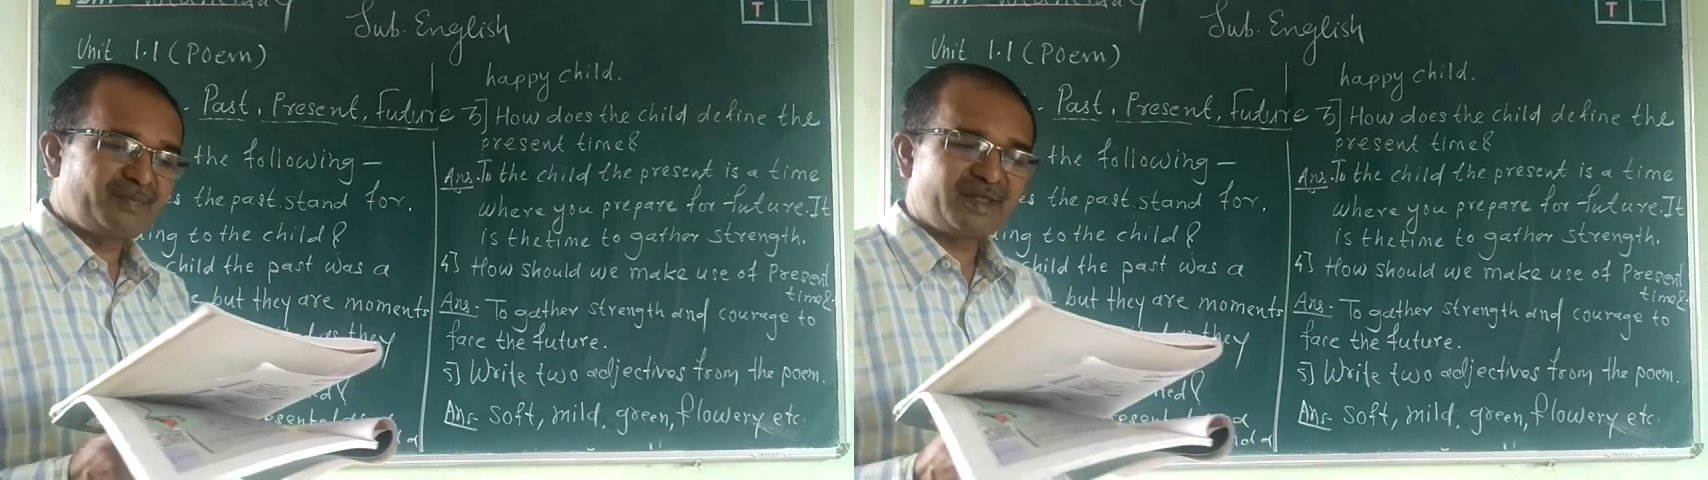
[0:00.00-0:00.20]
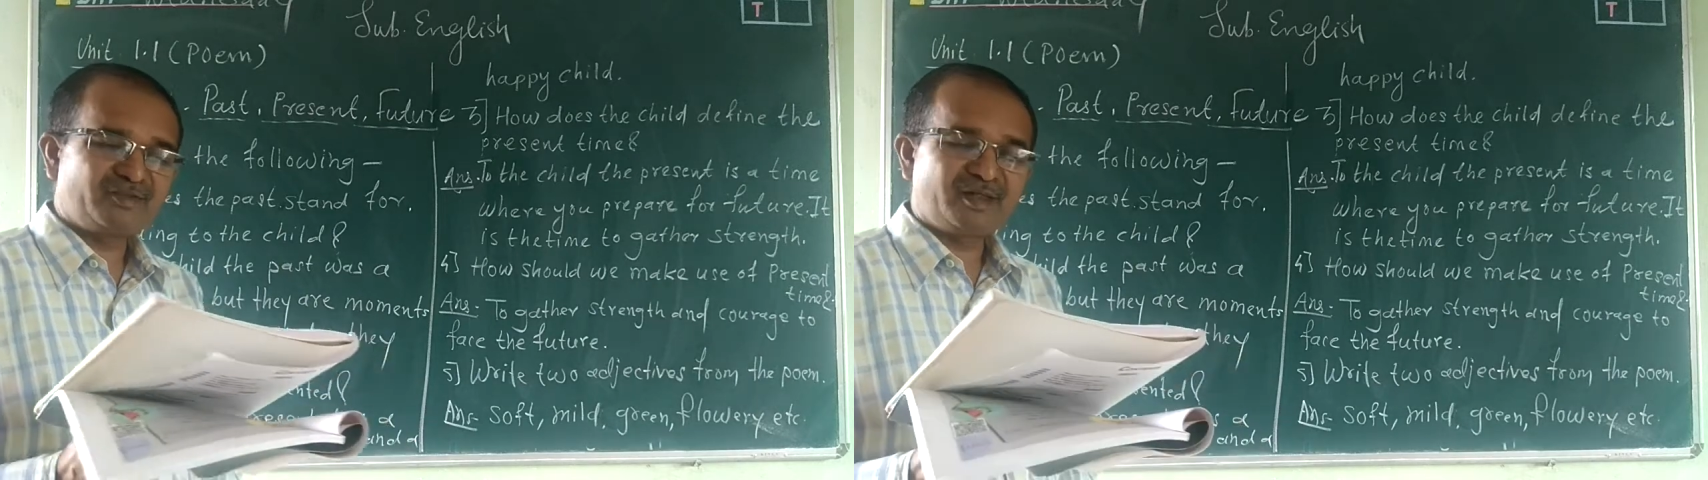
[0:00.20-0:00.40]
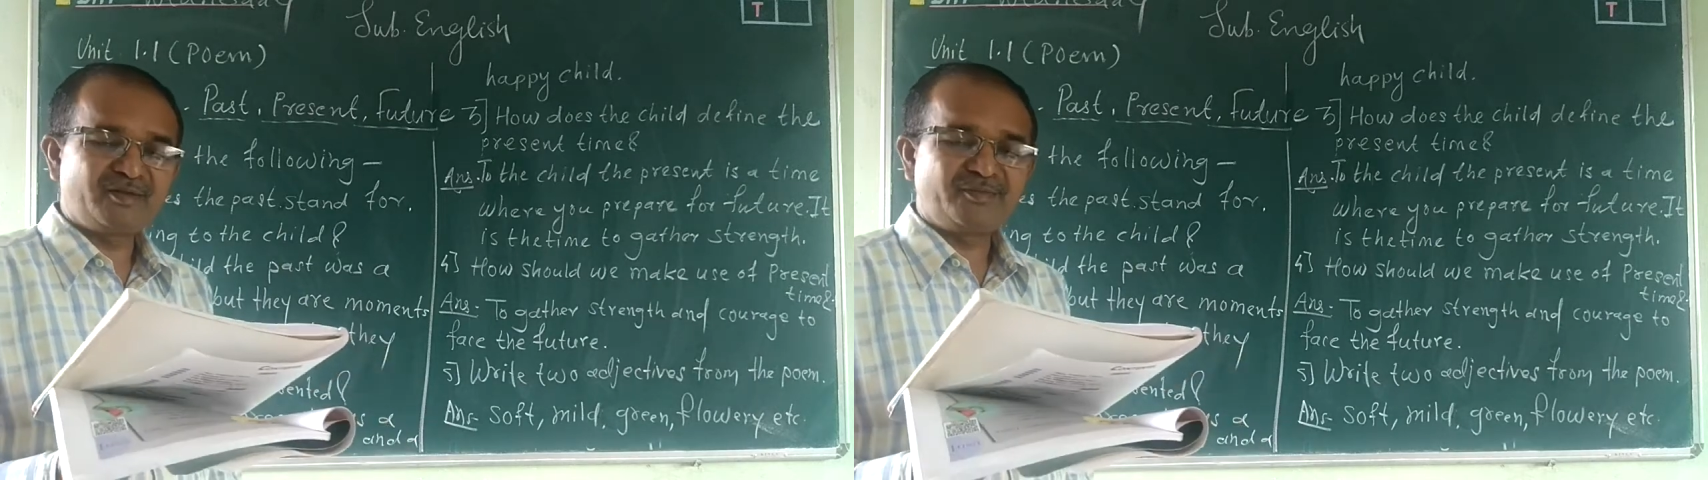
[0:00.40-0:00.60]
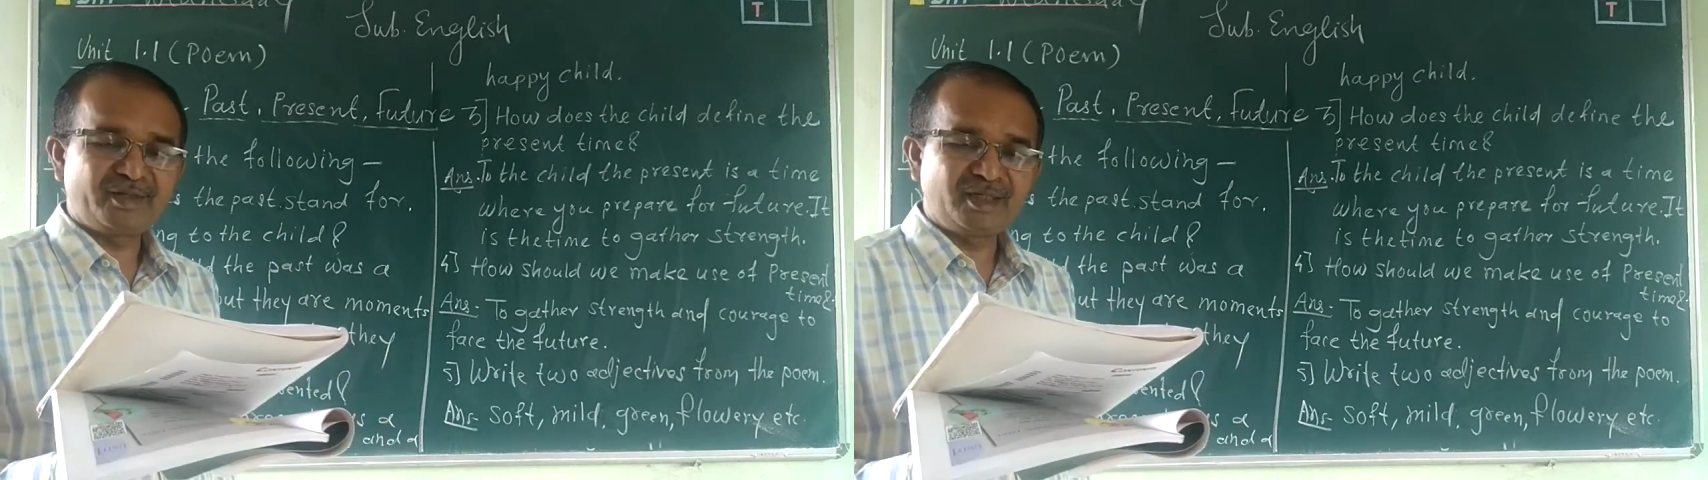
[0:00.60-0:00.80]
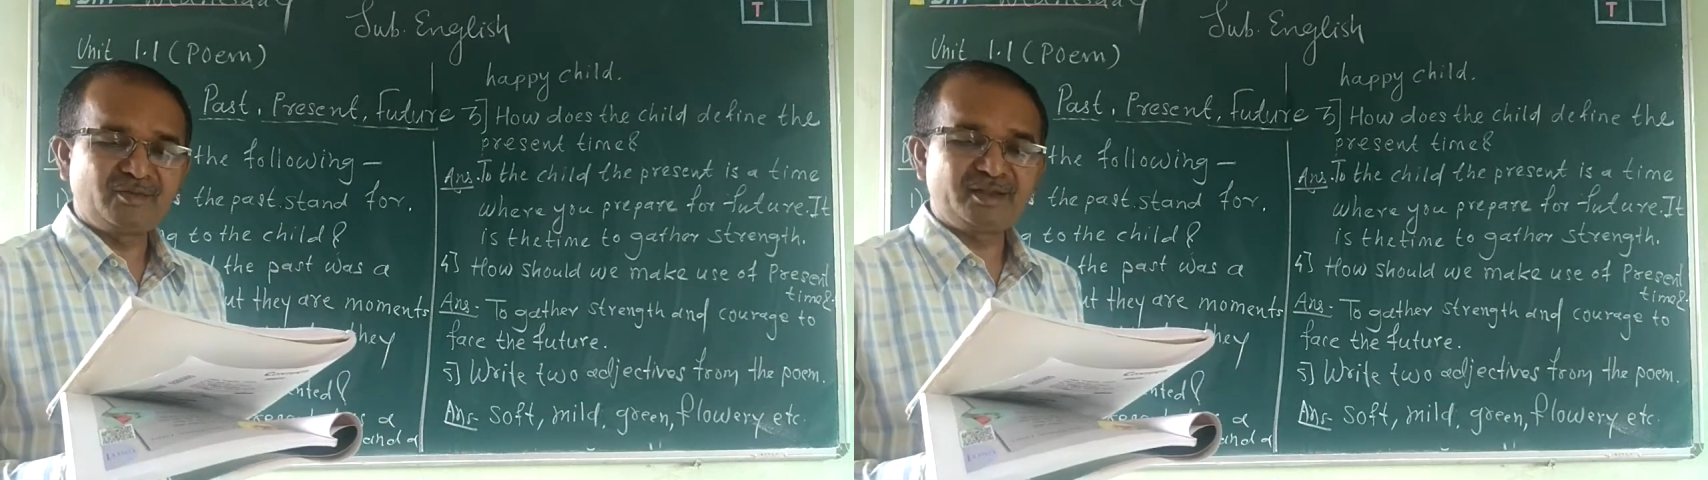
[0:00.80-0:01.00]
present
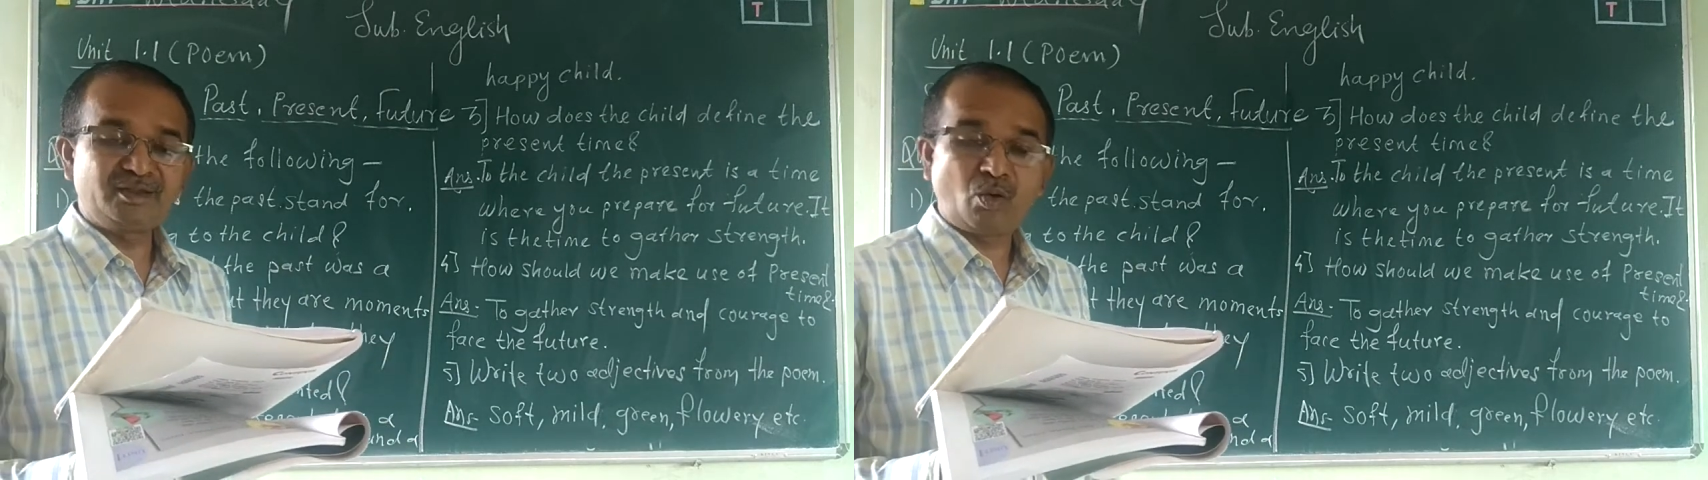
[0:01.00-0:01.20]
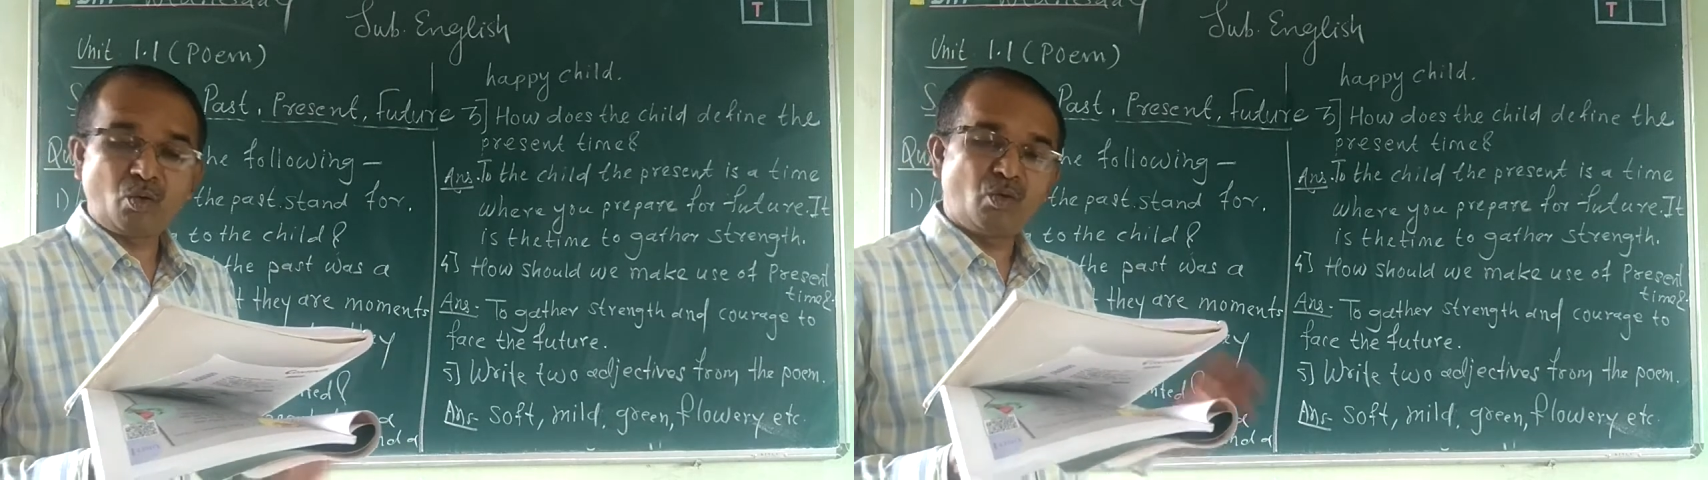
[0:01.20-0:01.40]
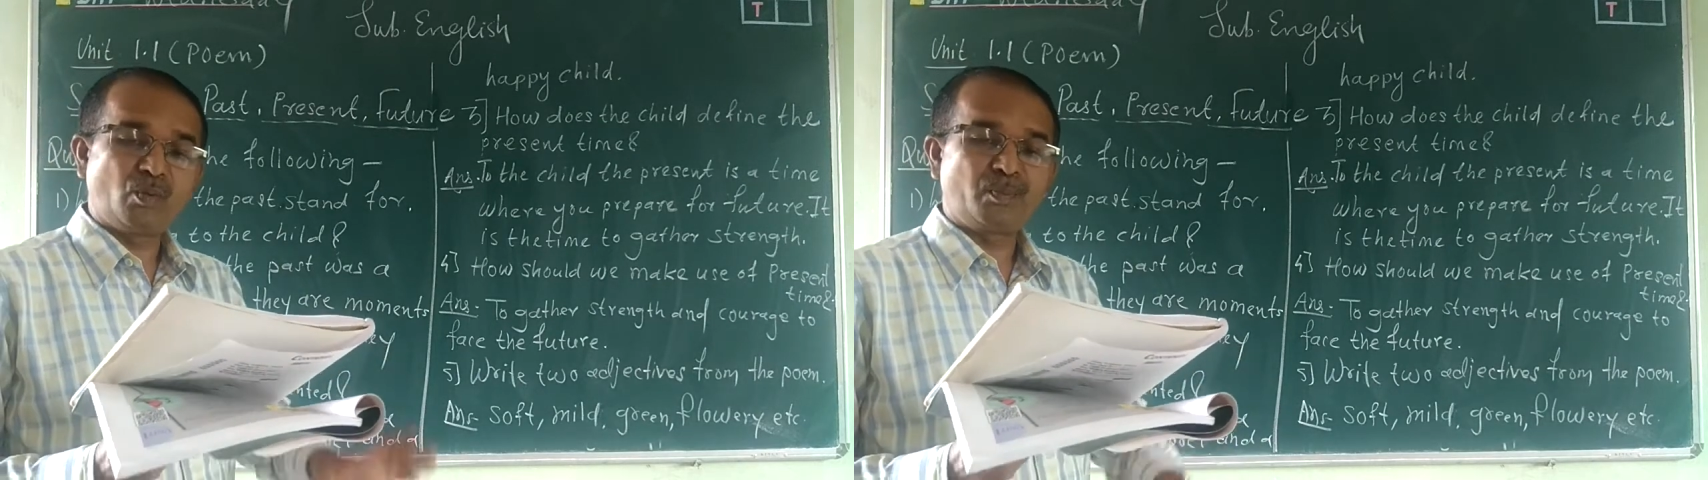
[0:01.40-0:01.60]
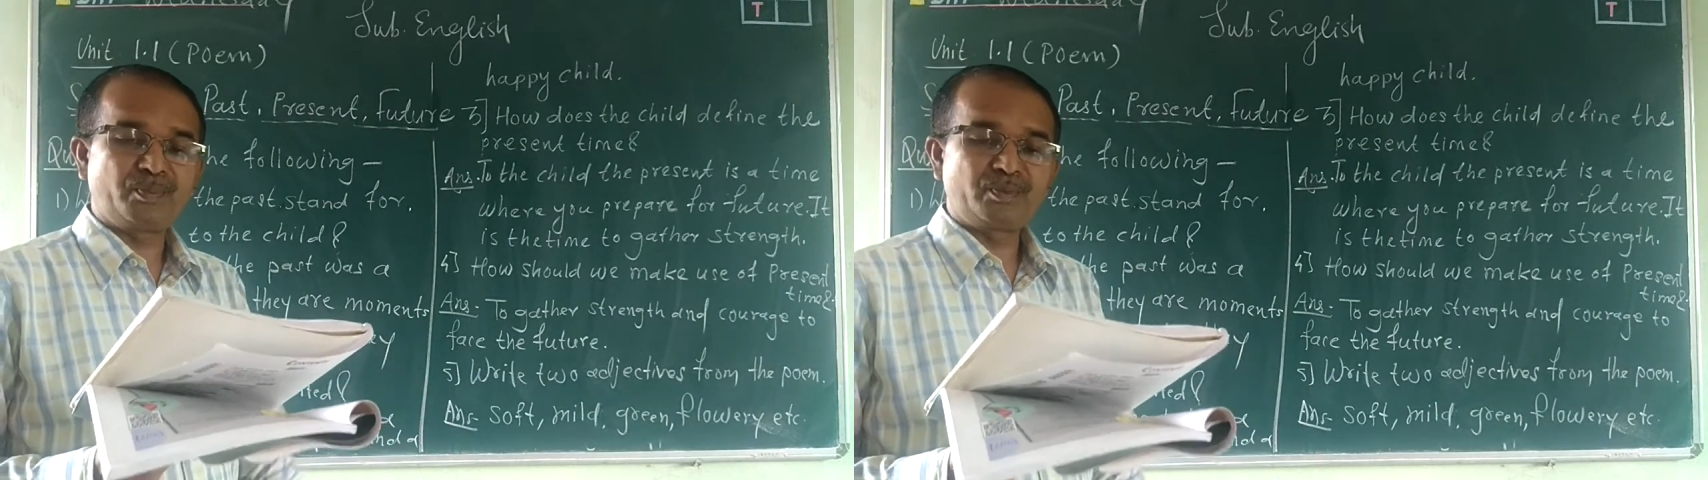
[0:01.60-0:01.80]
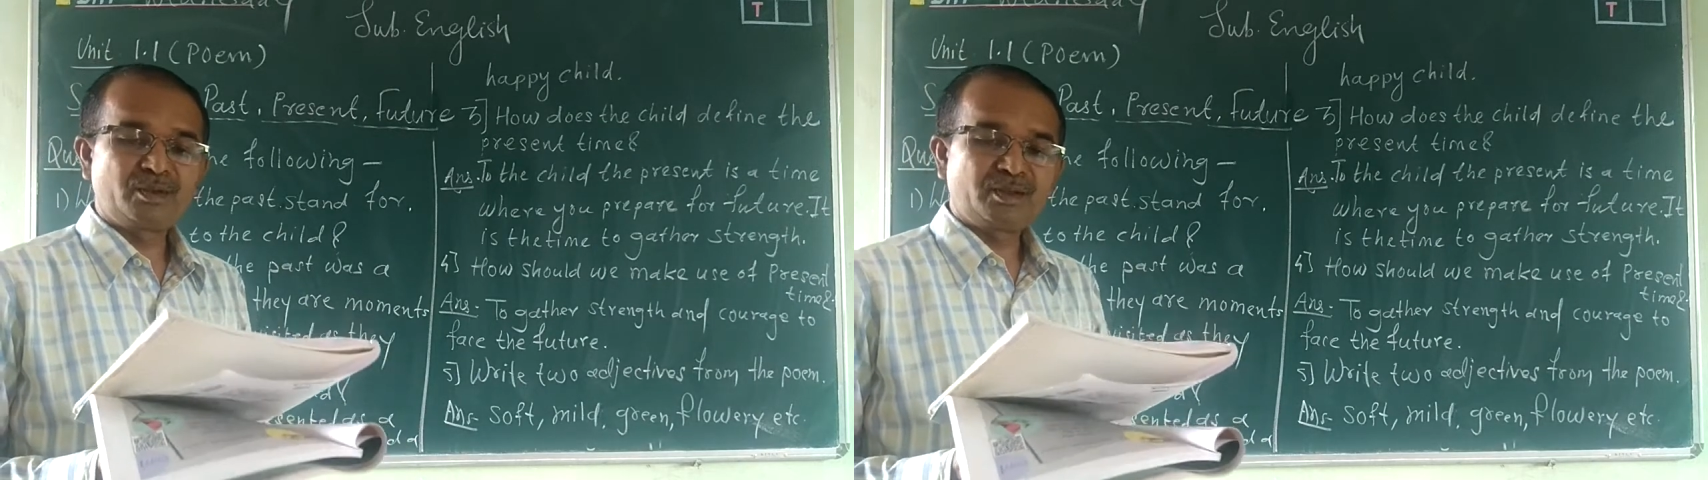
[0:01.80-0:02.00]
filled with the
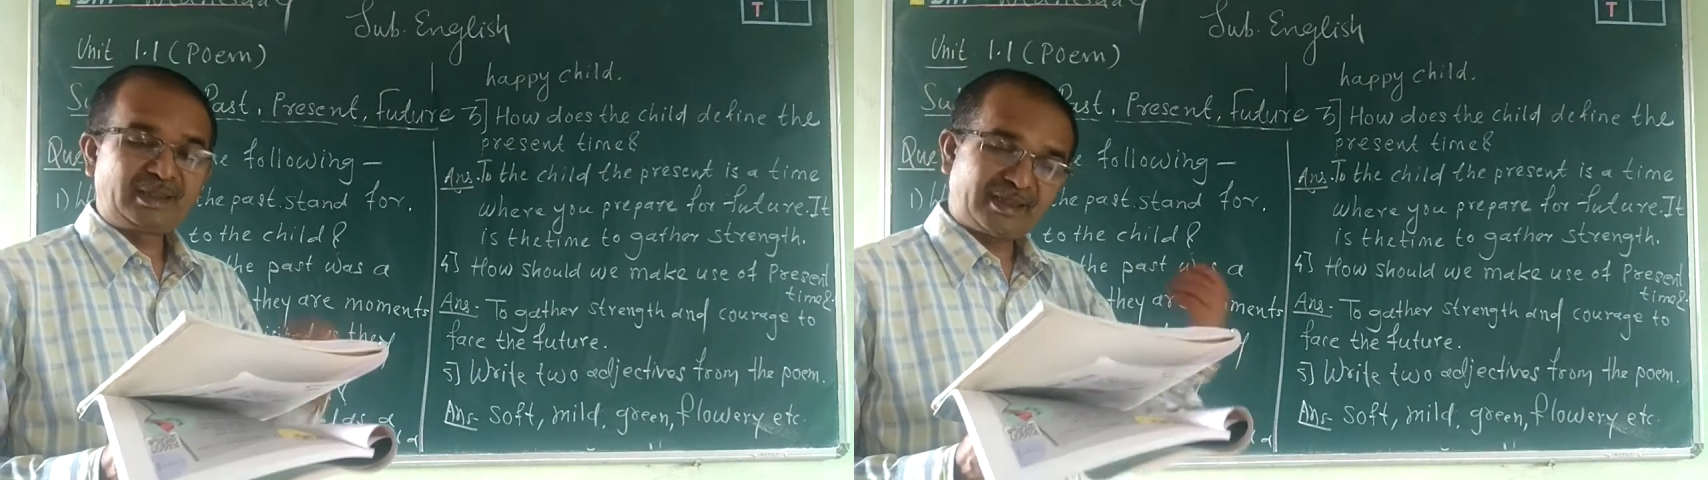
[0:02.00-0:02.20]
hope,